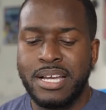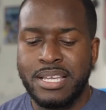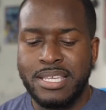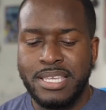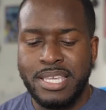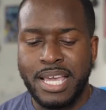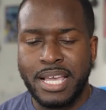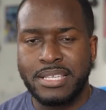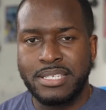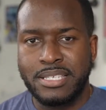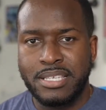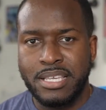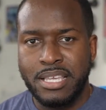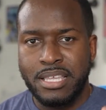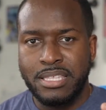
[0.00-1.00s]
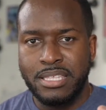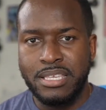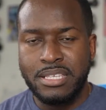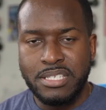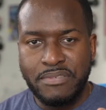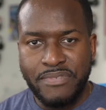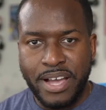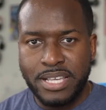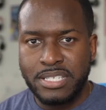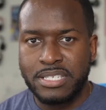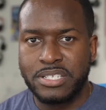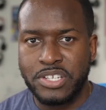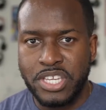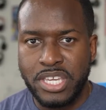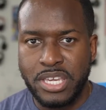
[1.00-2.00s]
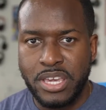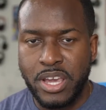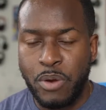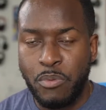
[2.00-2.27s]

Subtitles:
yes, these devices are here.